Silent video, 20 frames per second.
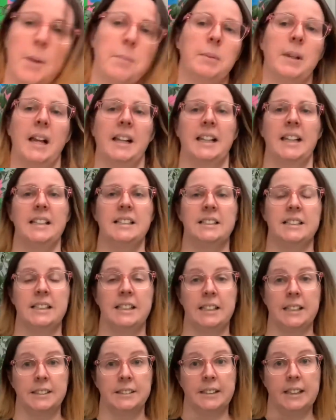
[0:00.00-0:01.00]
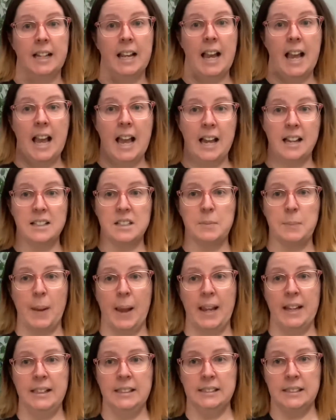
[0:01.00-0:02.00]
like interior house
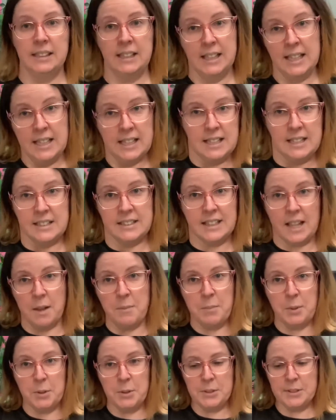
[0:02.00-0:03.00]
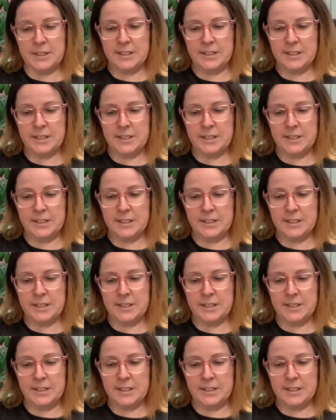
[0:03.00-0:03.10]
paint samples.